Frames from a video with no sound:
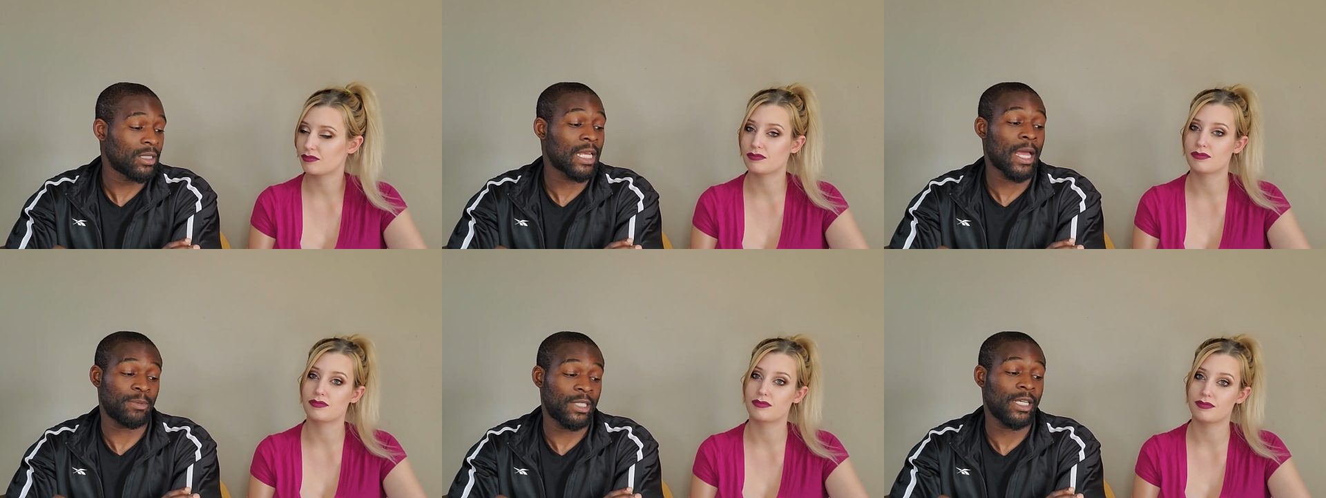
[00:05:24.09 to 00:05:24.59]

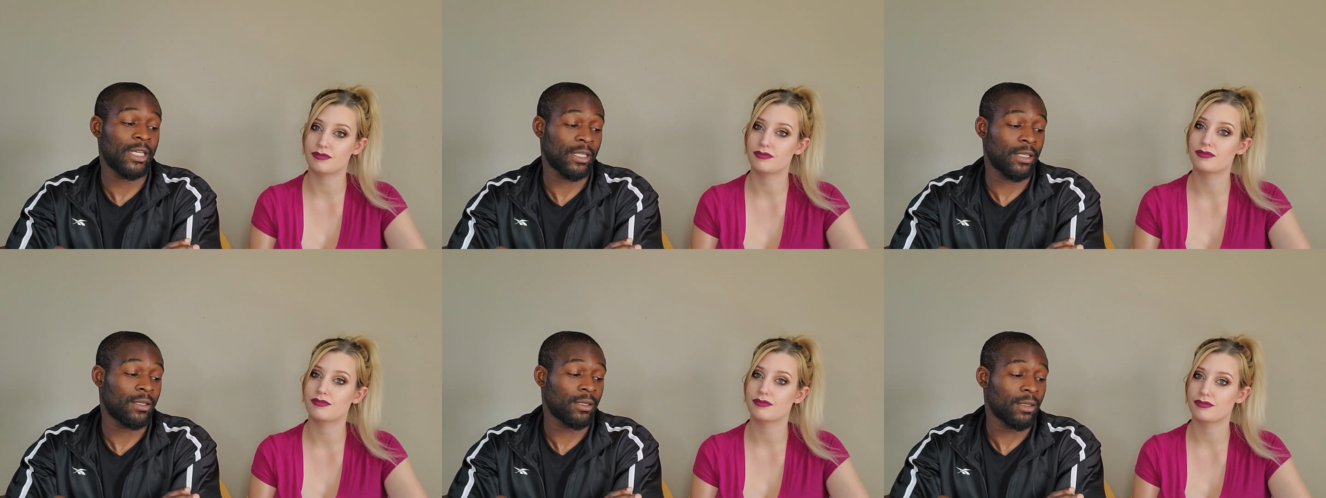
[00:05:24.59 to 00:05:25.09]
Speaker 1: top ten
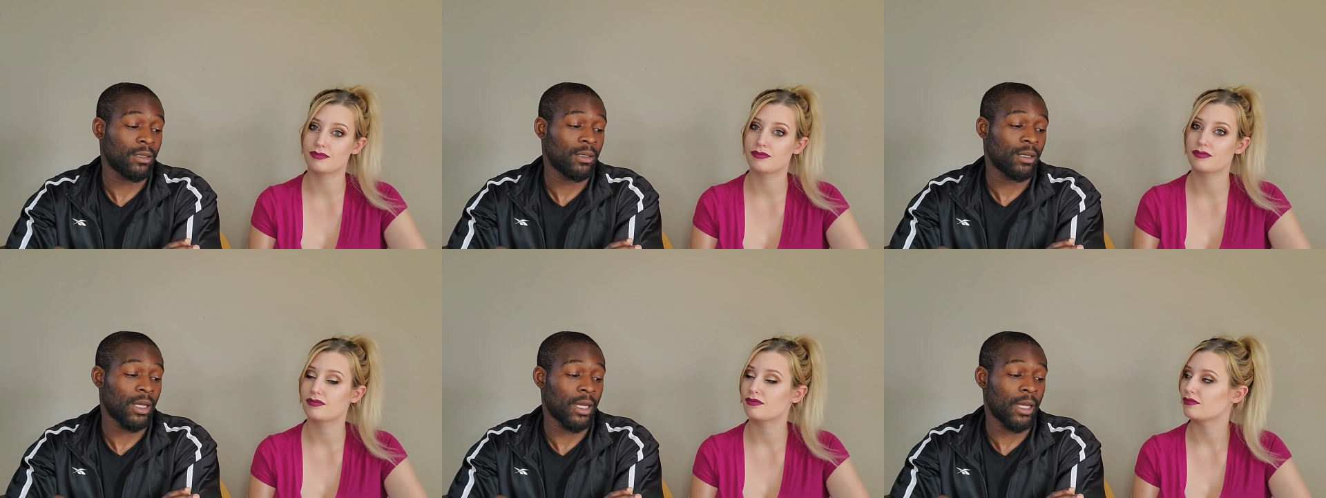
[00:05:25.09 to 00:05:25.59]

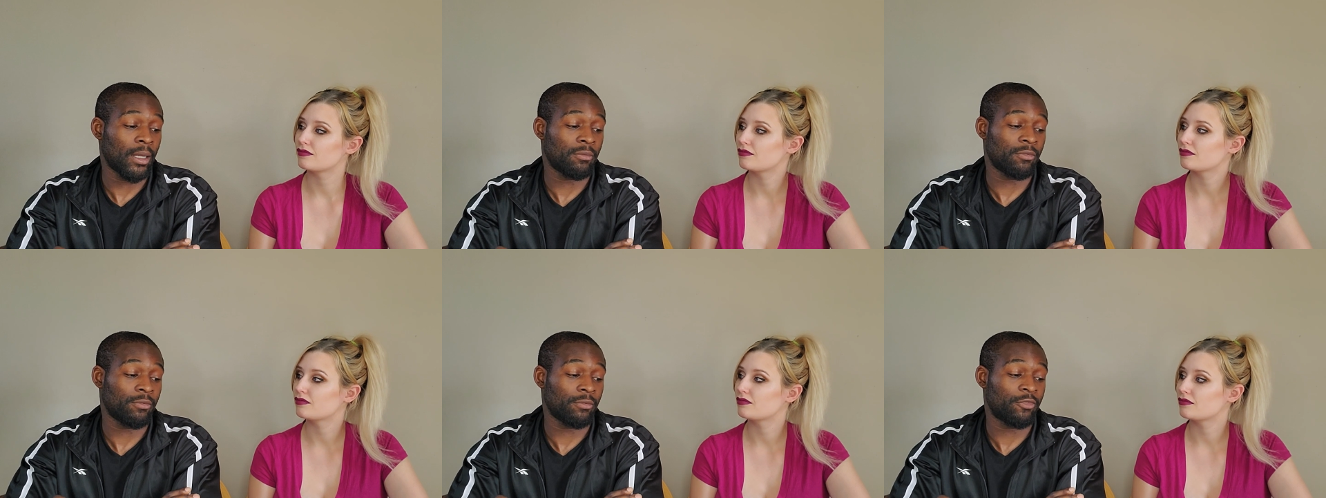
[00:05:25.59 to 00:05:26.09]
uh,
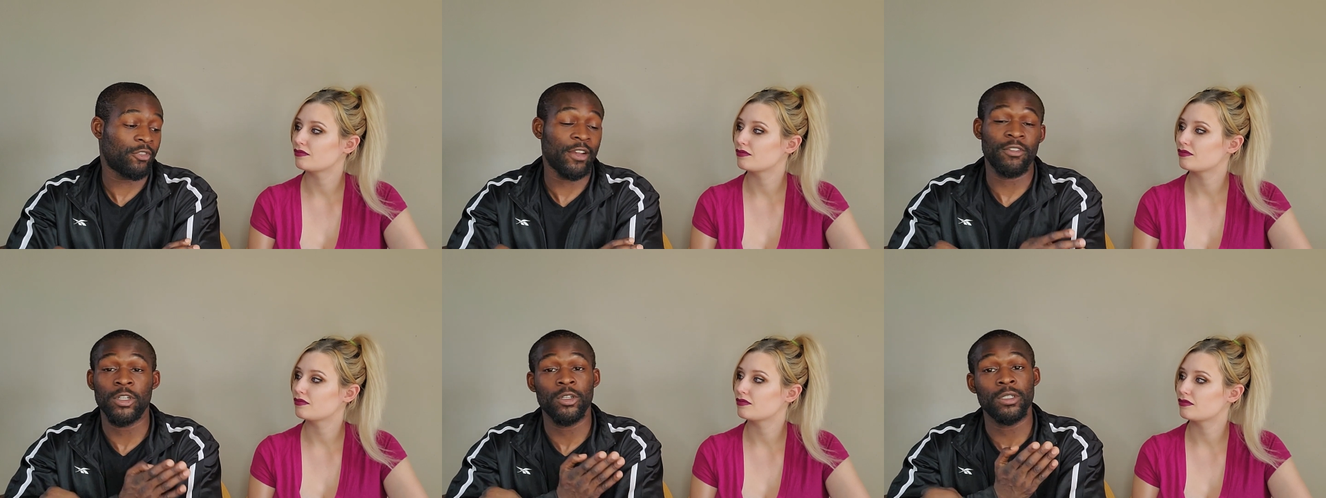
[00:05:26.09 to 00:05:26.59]

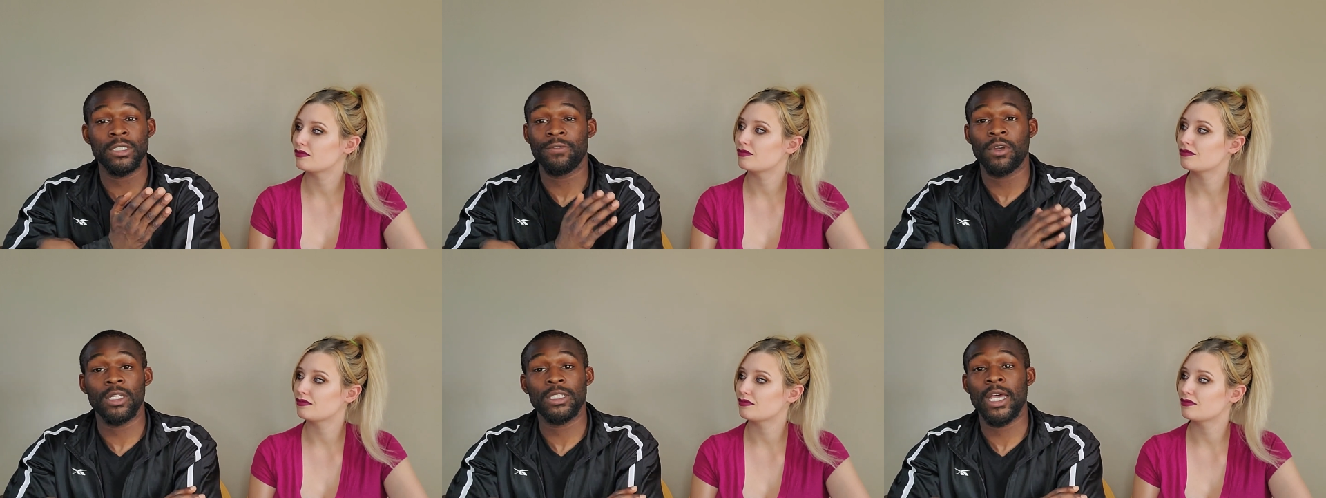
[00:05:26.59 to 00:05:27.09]
favorite Duas of
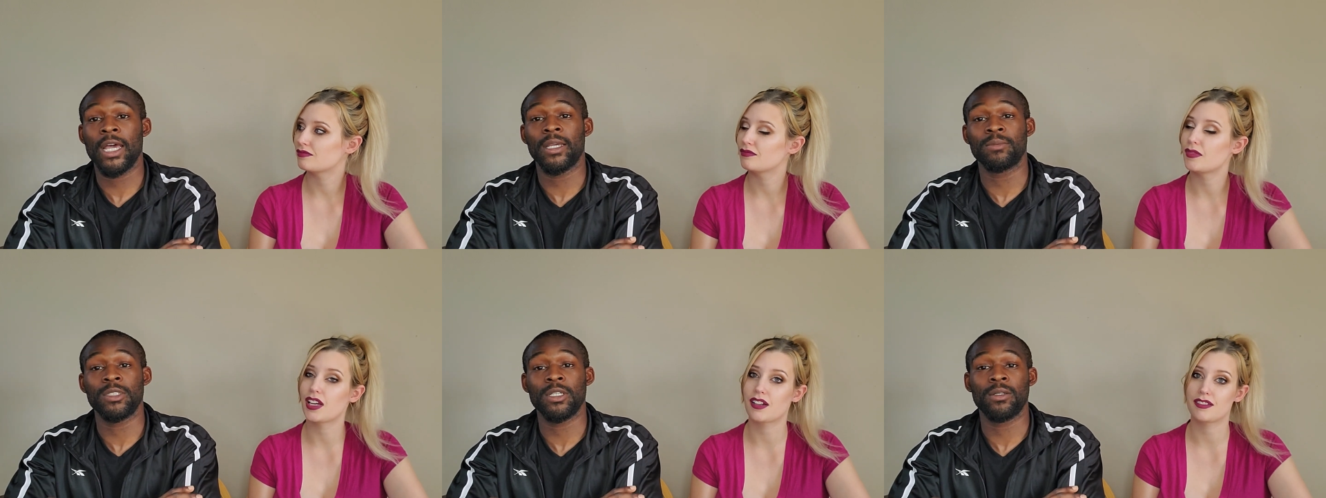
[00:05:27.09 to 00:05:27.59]
all time.
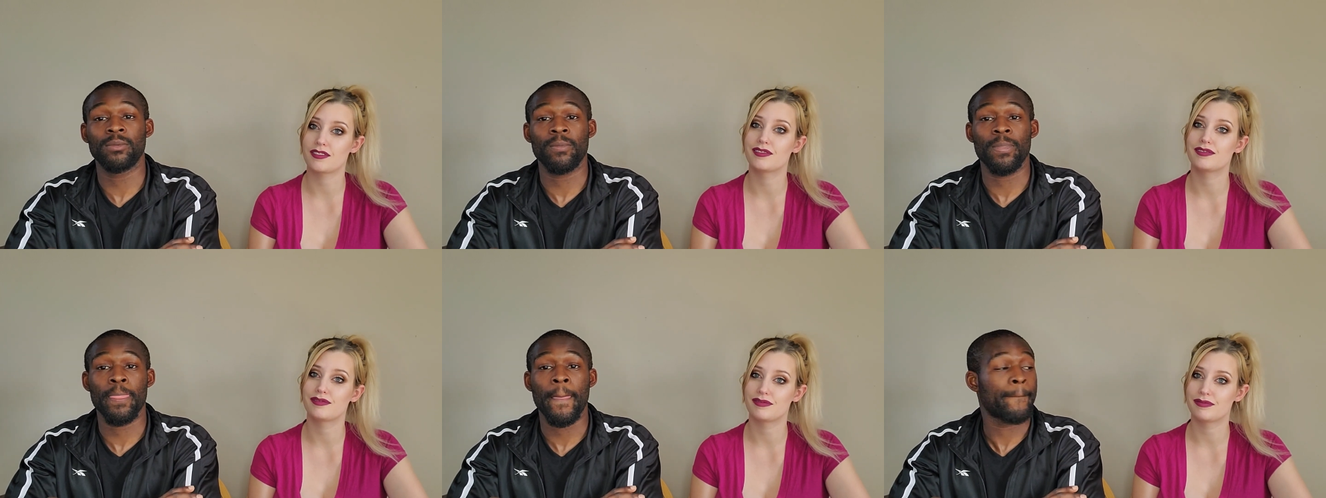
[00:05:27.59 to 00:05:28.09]
Yeah. So
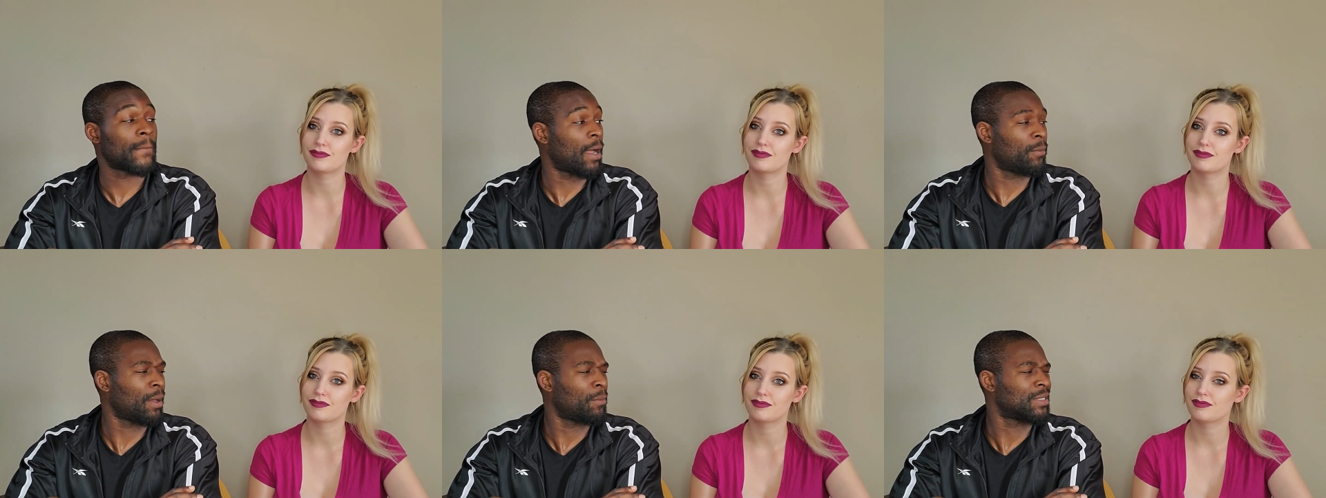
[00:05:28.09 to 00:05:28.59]
I,
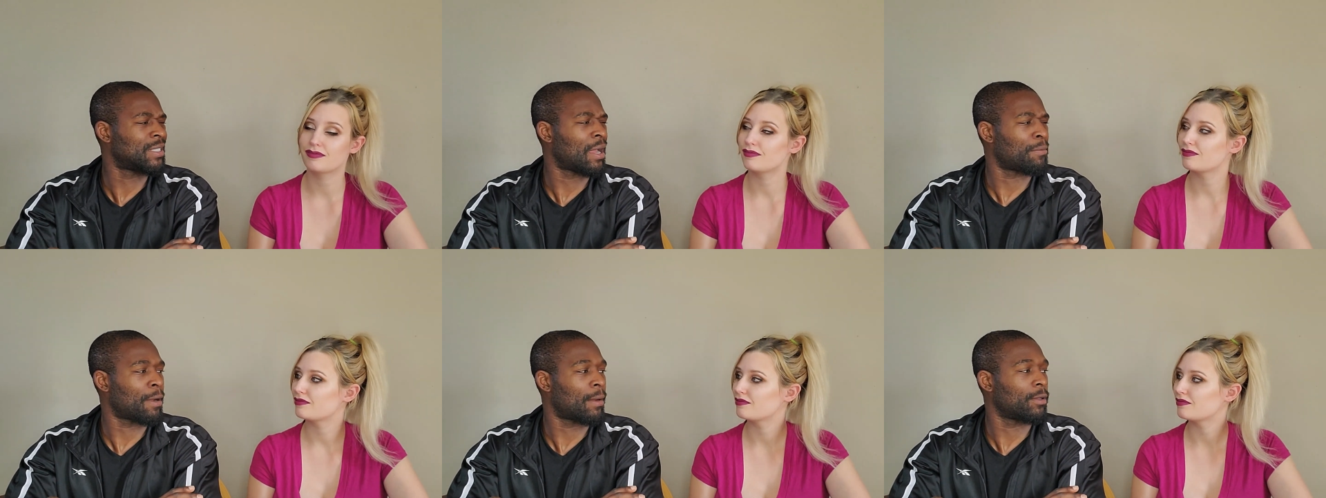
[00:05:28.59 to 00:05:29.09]
would say I
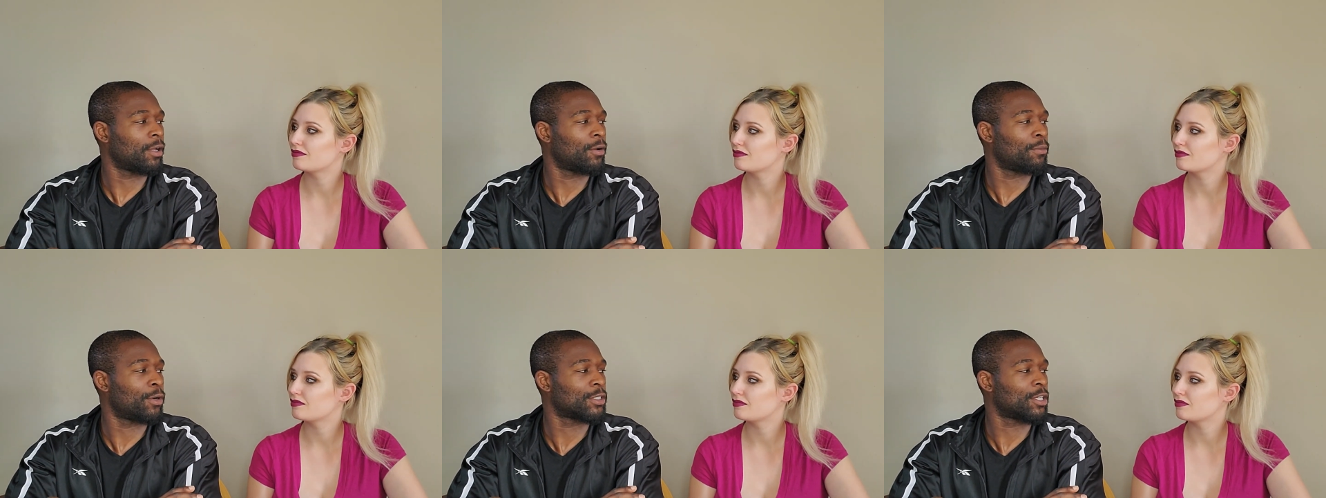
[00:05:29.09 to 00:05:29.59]
probably go
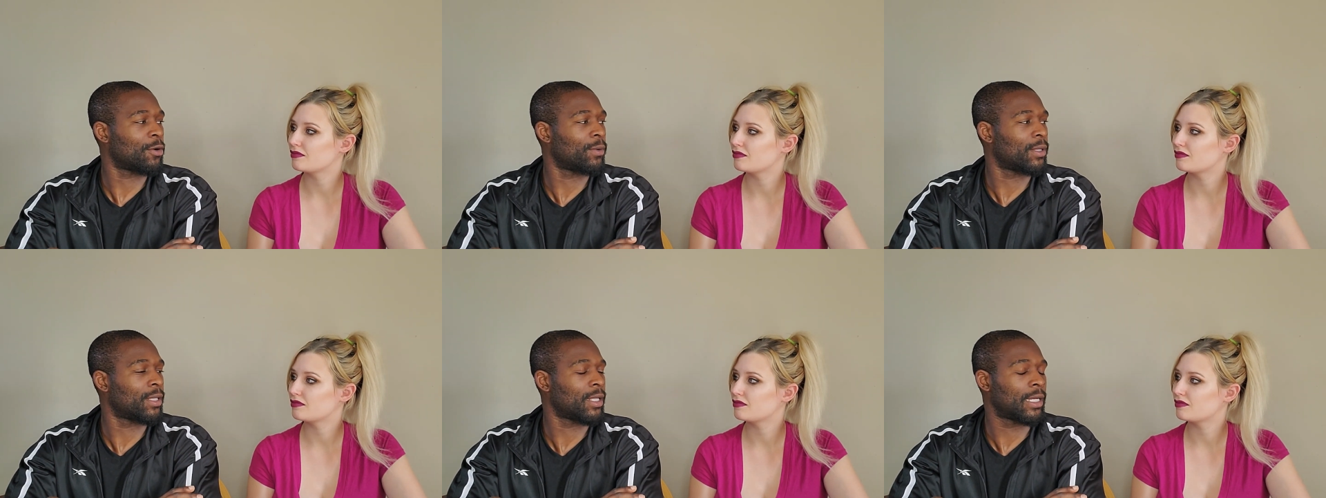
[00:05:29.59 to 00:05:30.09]
more so
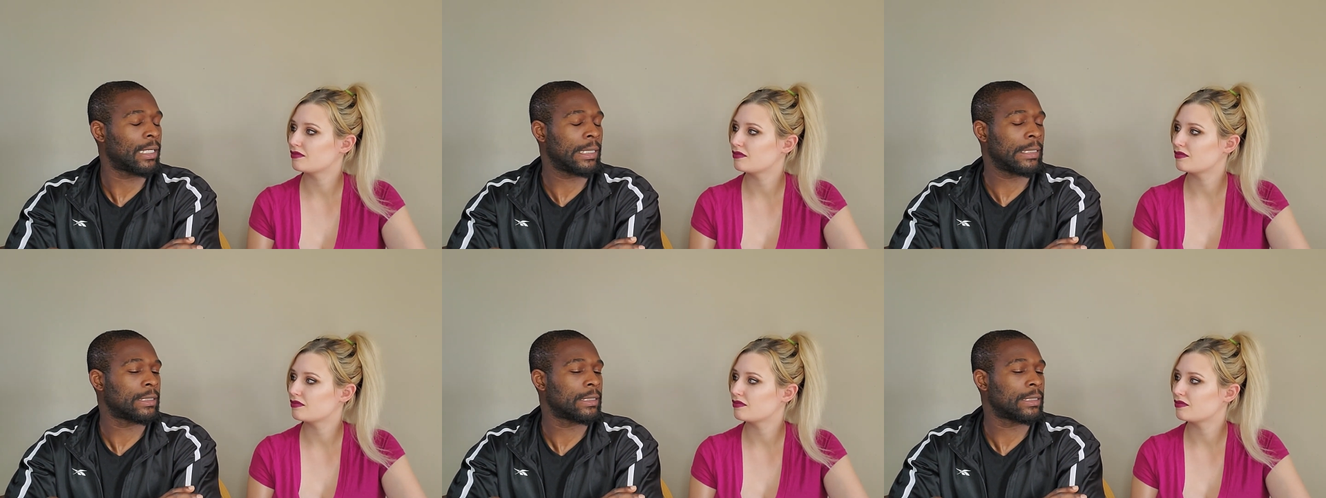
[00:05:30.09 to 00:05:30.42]
with uh,